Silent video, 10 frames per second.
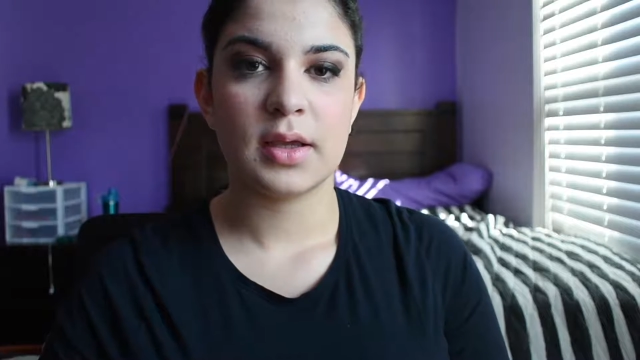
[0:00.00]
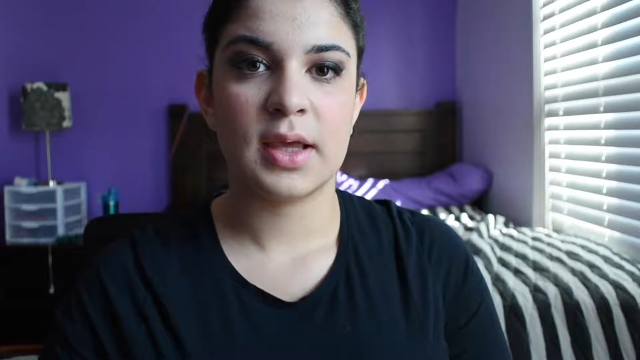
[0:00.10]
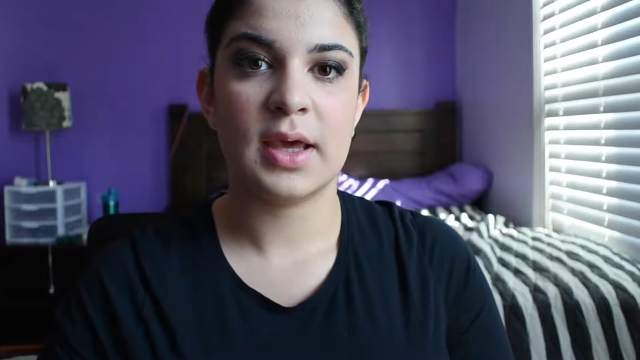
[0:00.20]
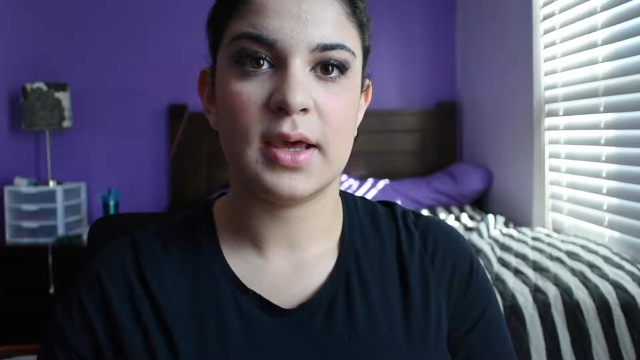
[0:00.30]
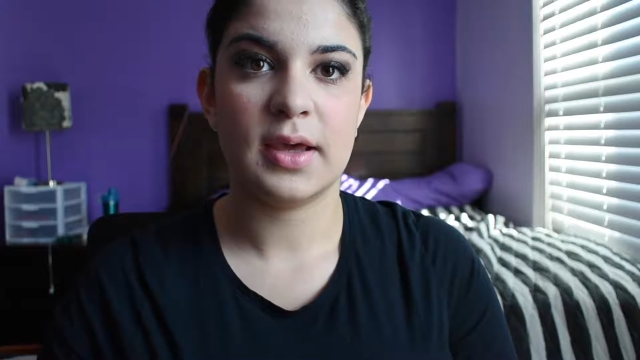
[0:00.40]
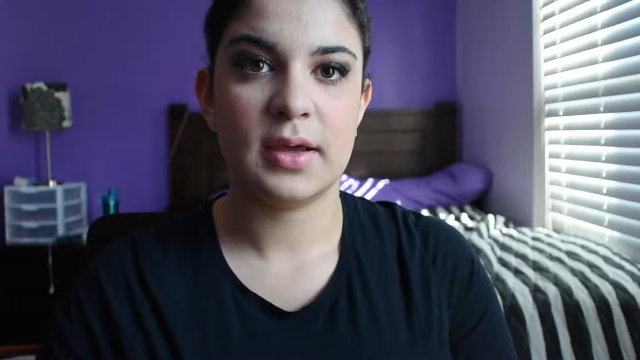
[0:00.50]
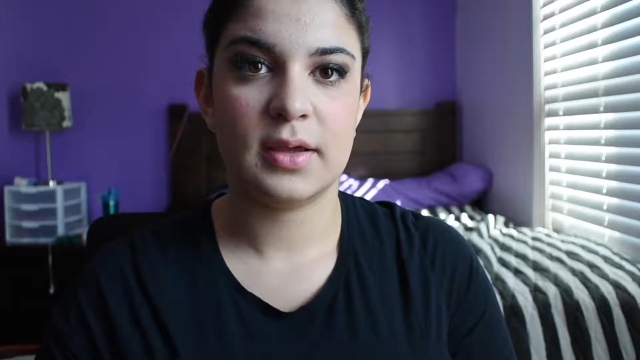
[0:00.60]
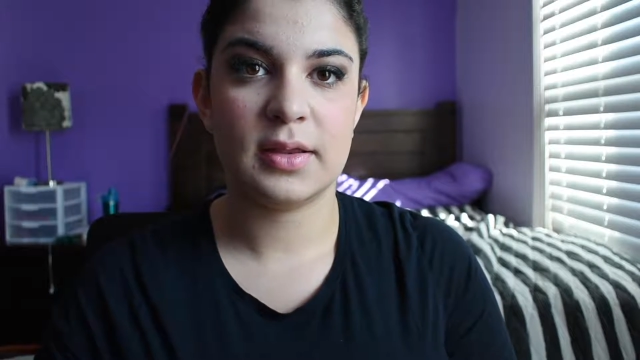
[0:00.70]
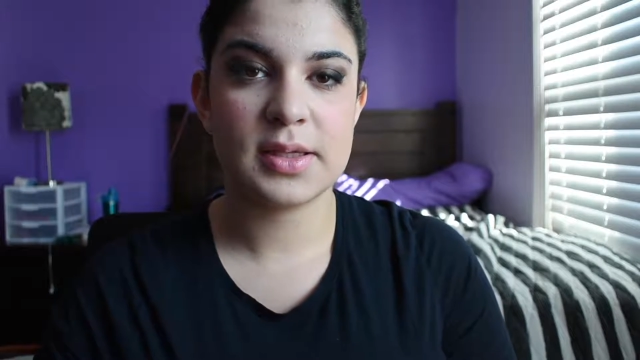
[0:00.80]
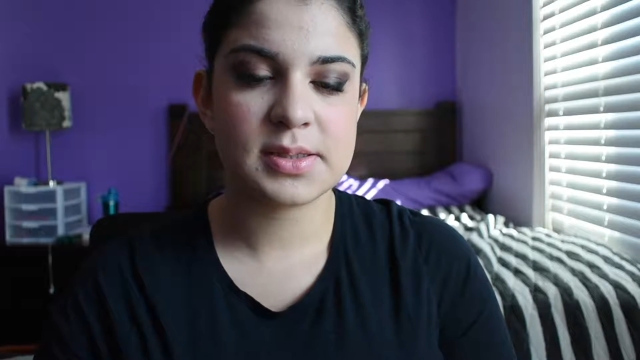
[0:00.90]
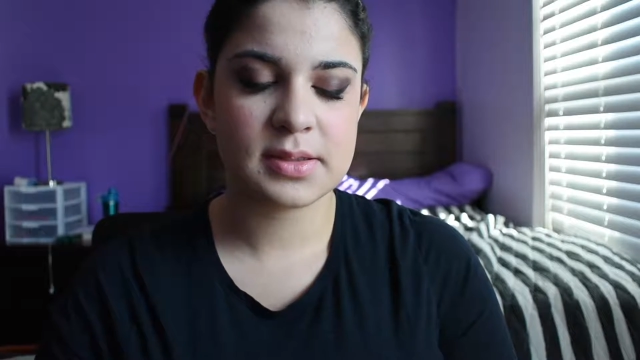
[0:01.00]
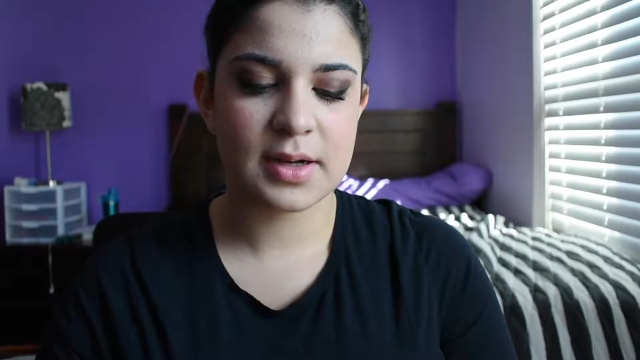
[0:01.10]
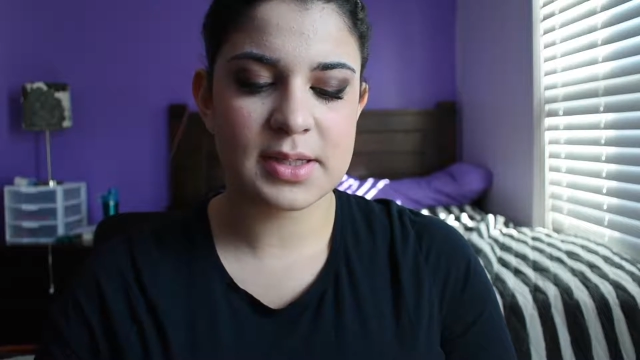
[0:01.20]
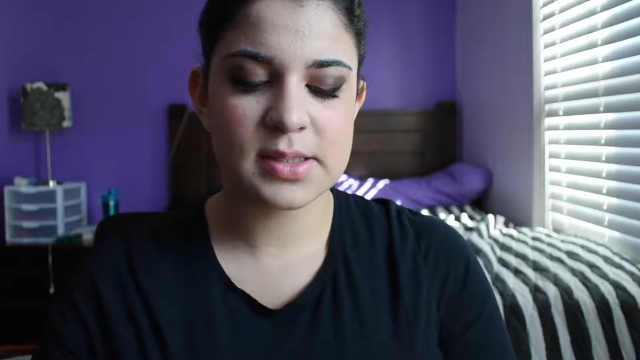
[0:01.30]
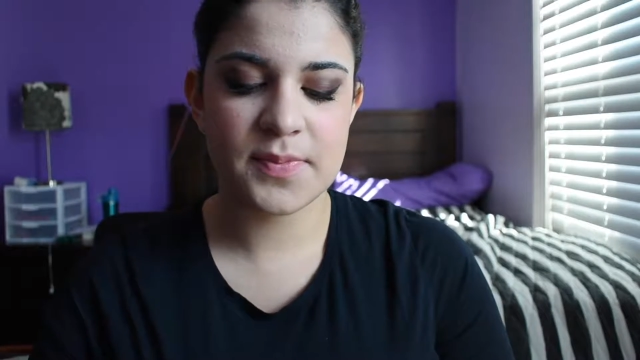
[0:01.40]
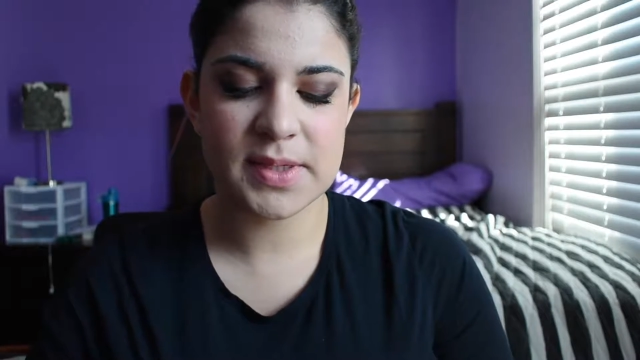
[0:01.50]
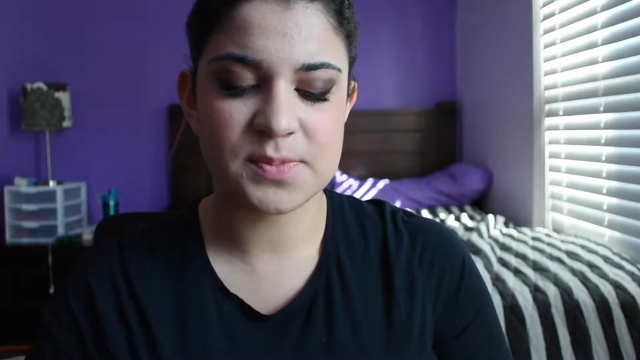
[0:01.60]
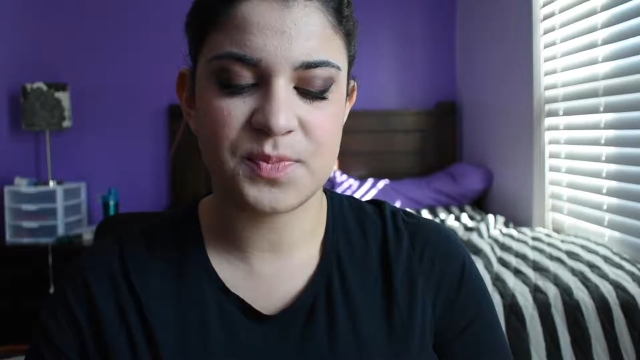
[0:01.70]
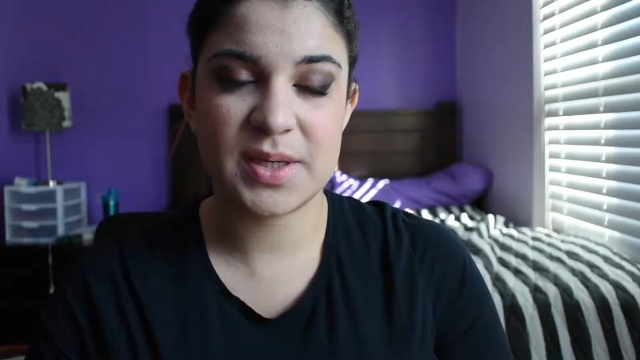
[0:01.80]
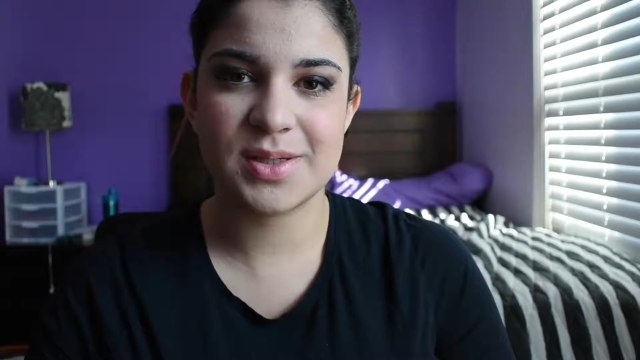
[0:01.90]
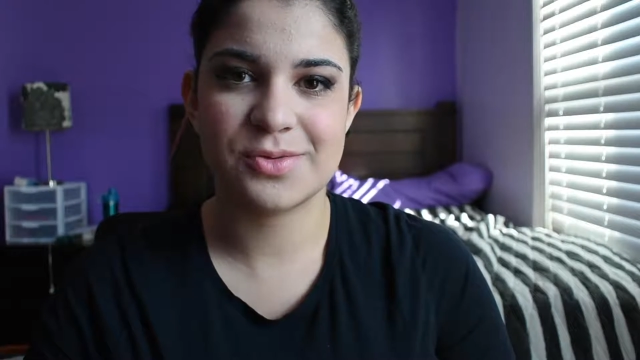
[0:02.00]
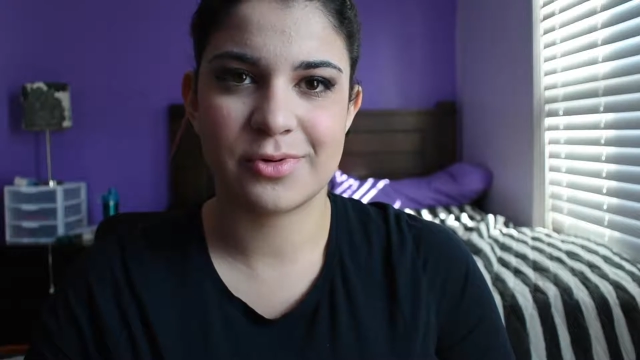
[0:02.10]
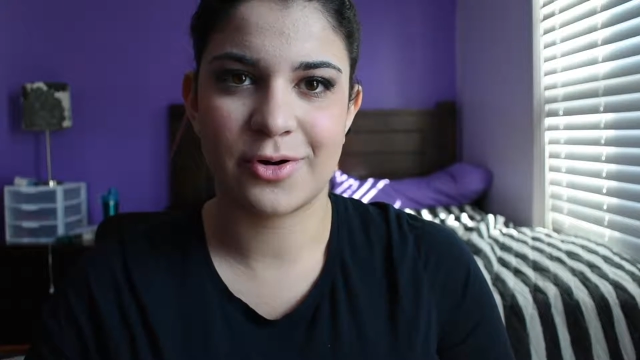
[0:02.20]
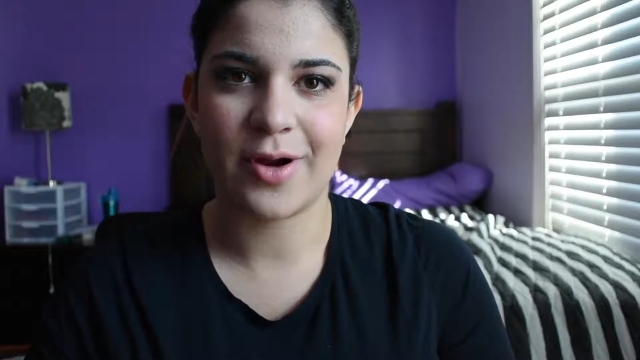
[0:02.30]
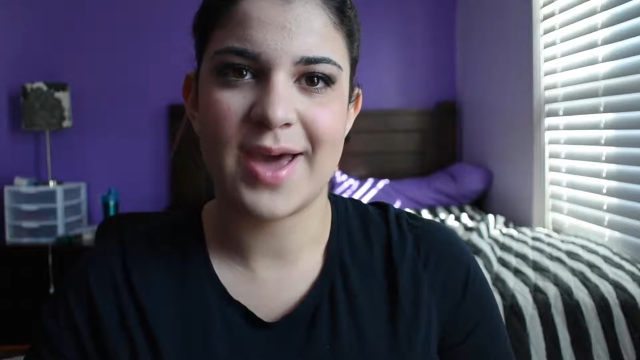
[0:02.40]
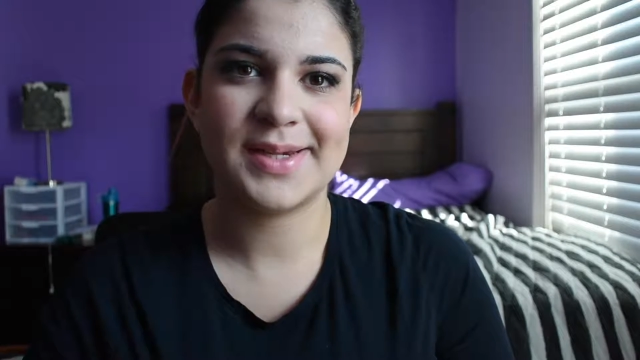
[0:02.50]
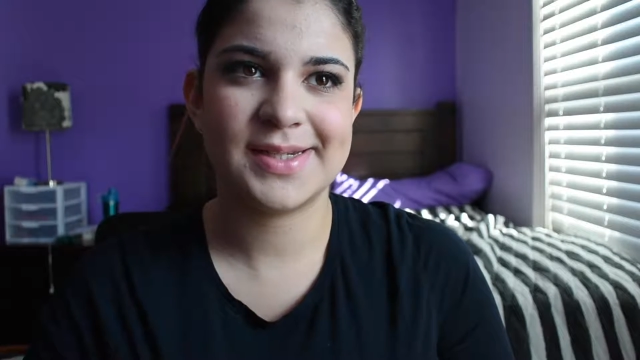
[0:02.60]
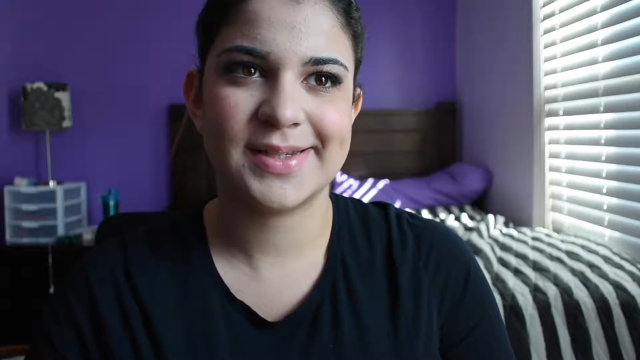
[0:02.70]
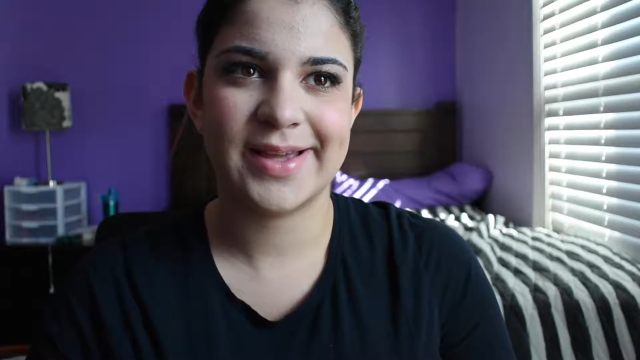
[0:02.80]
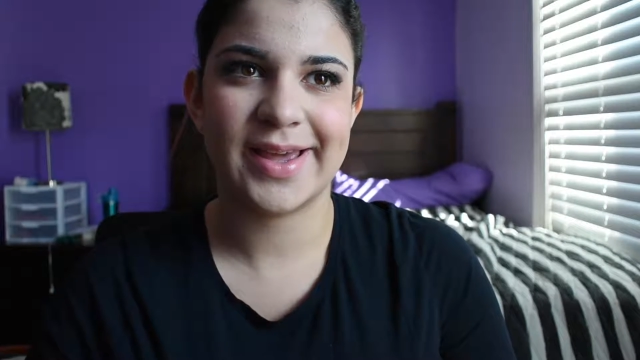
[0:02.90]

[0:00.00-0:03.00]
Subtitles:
Okay, this next up is biggest regret,